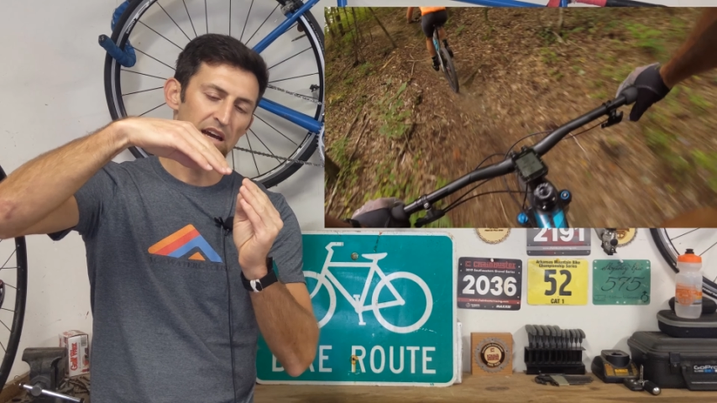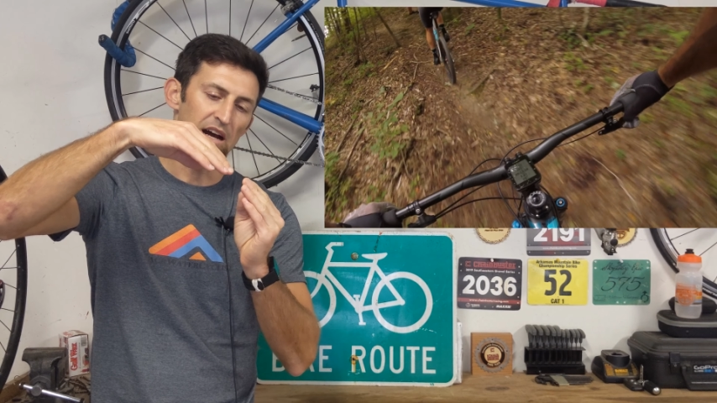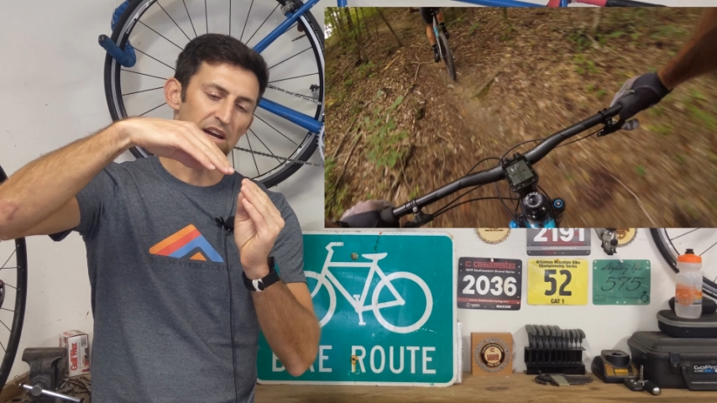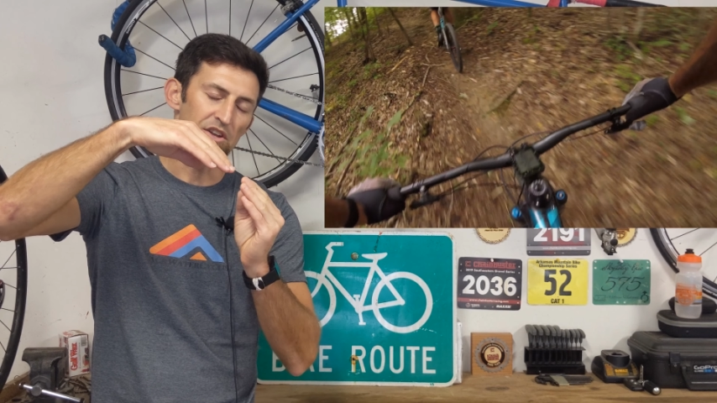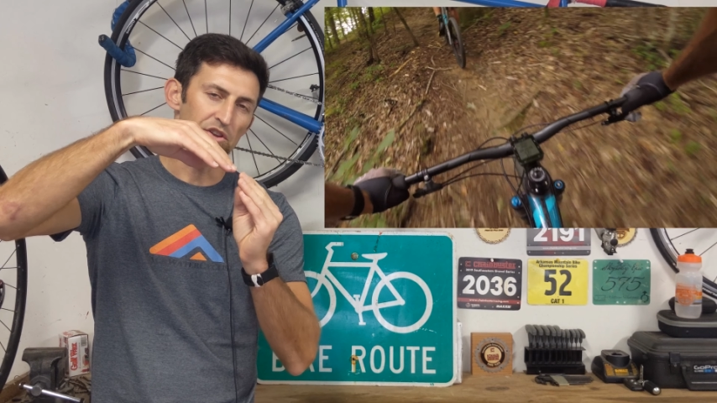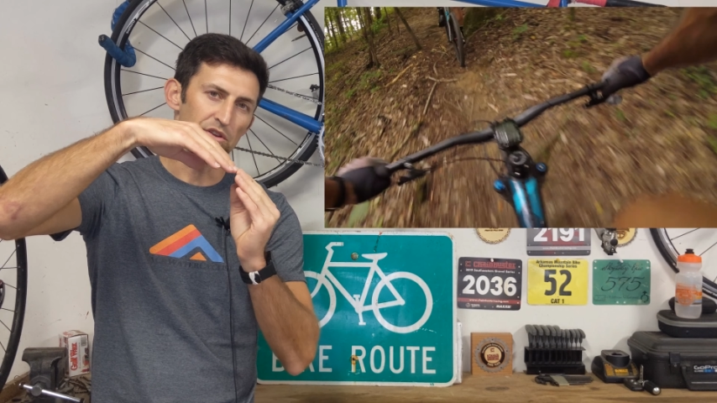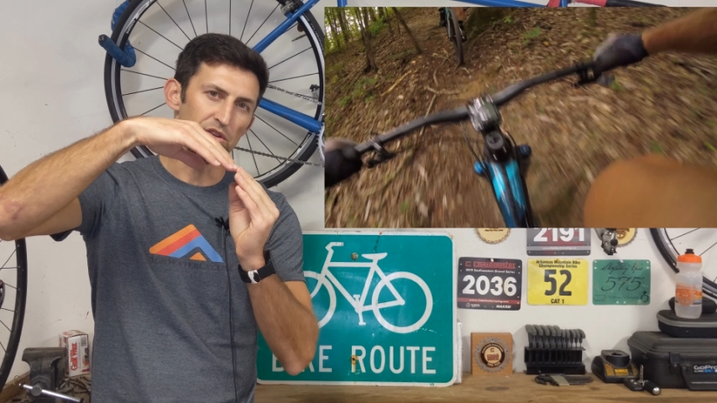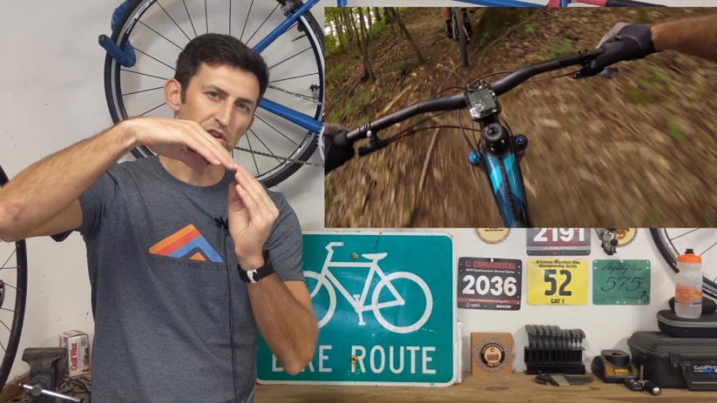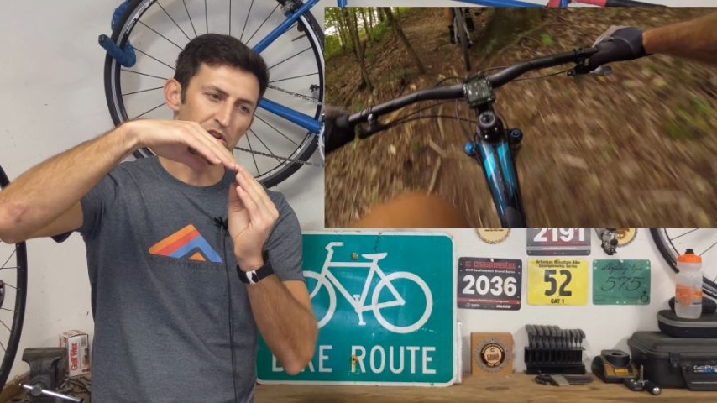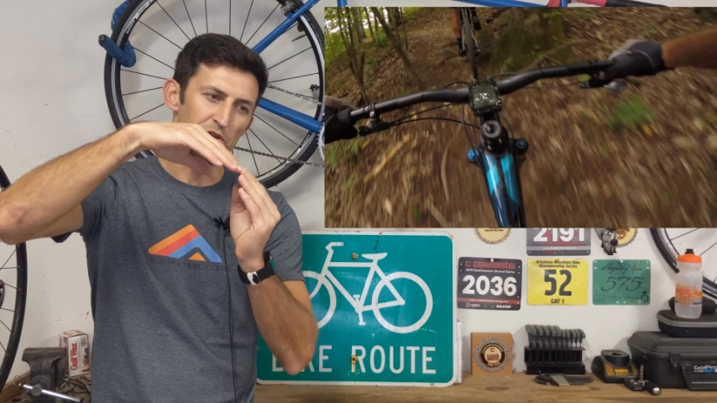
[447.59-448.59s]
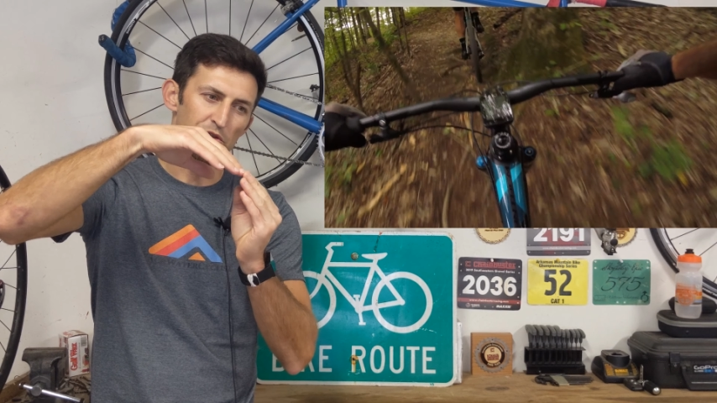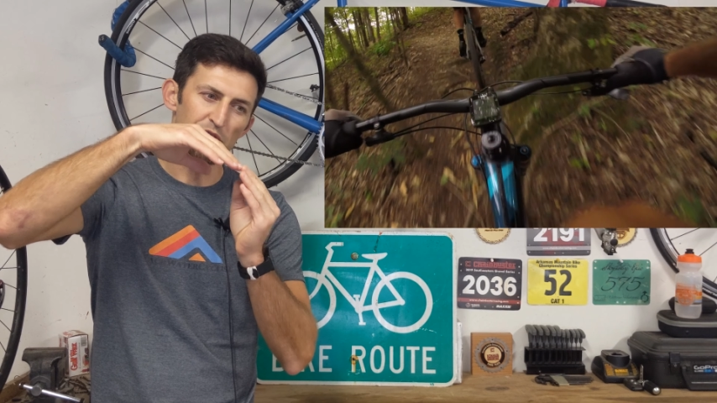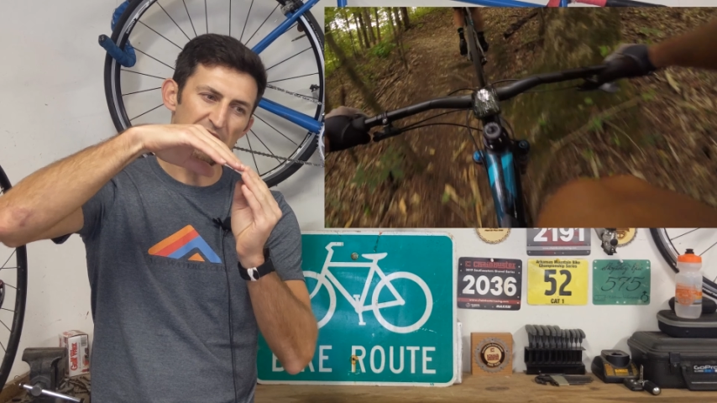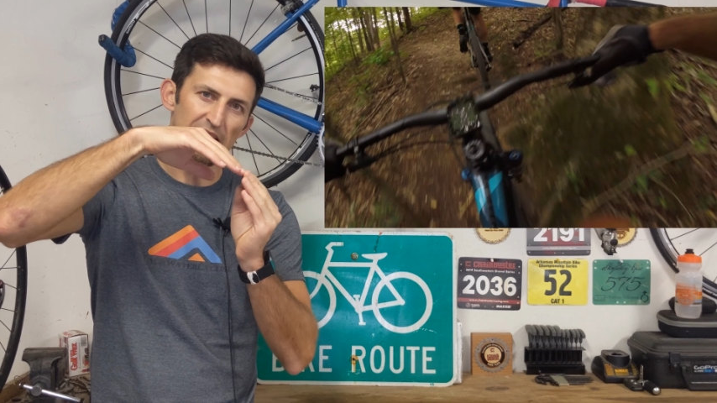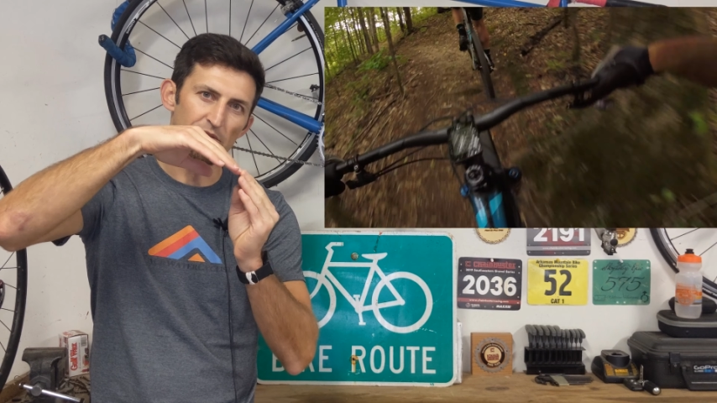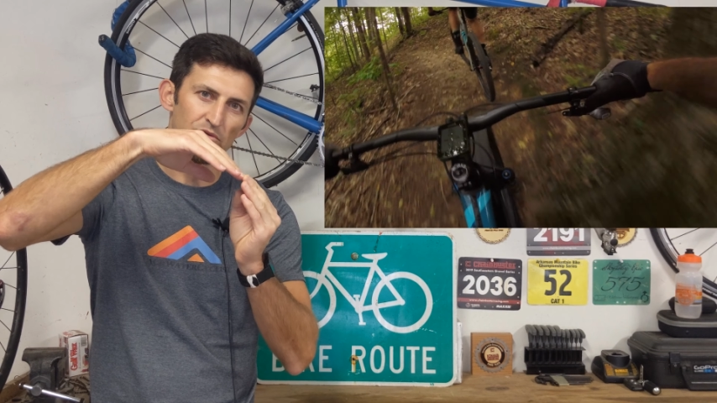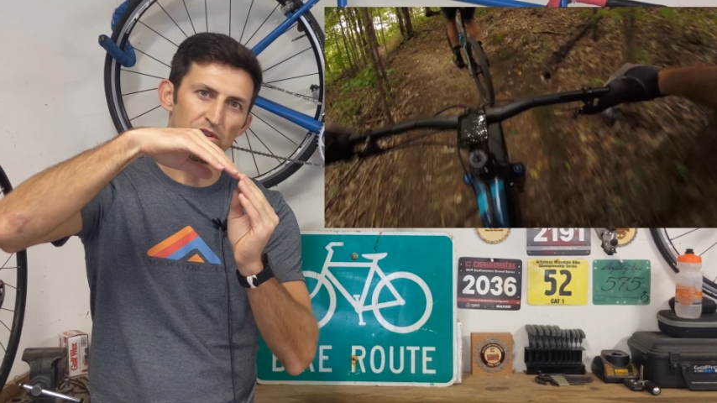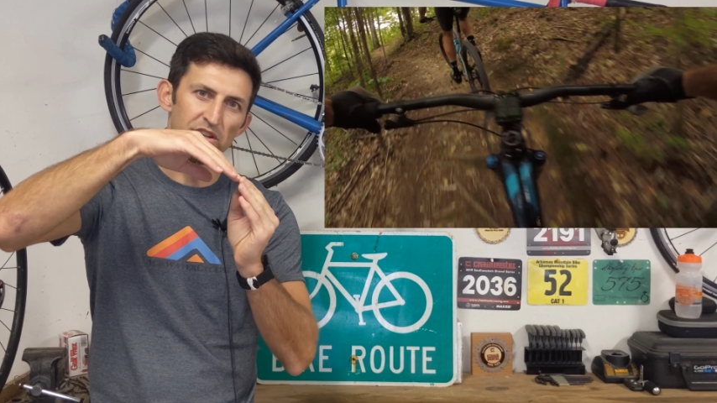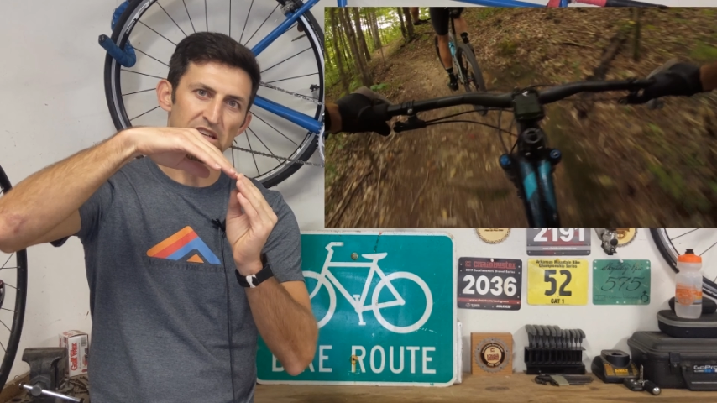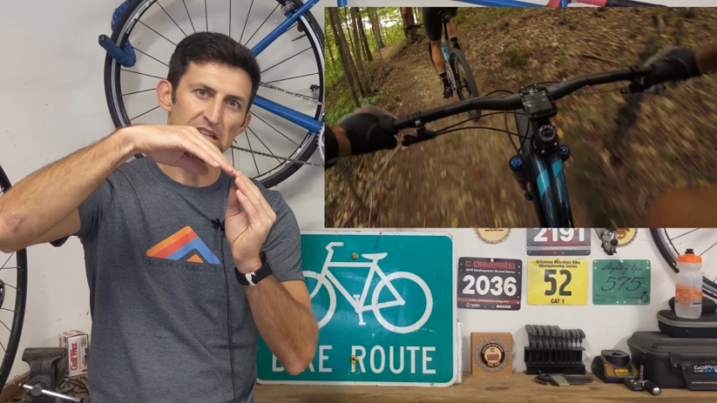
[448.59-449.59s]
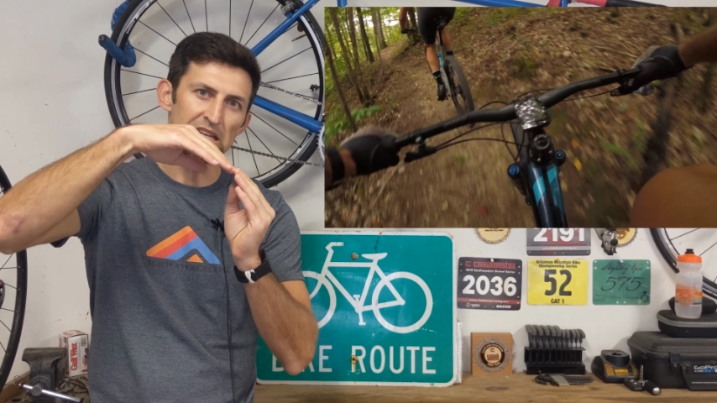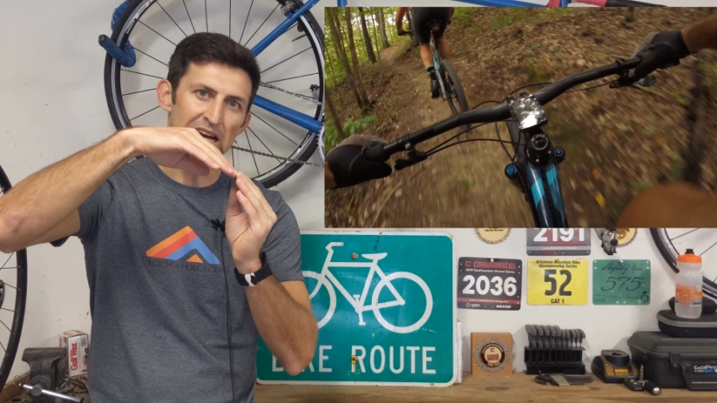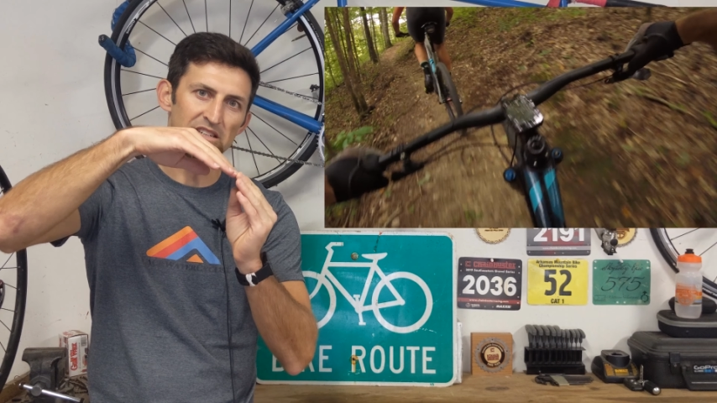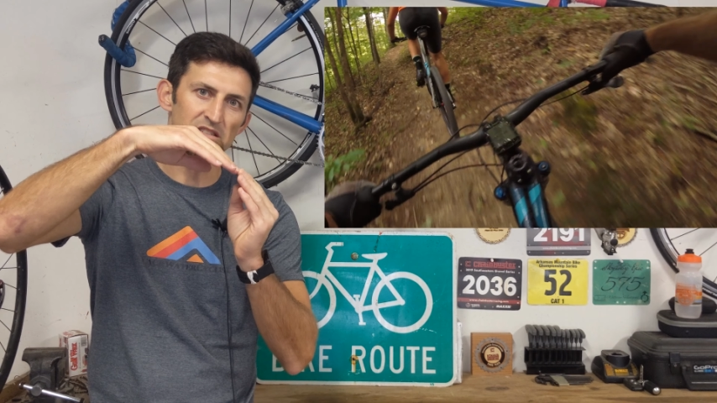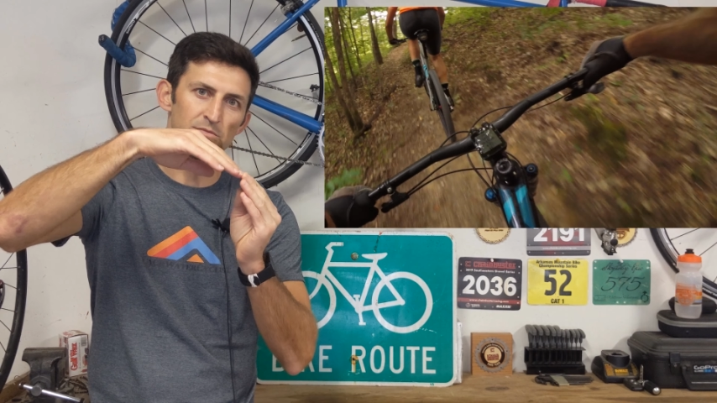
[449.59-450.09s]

you know, you get that really nice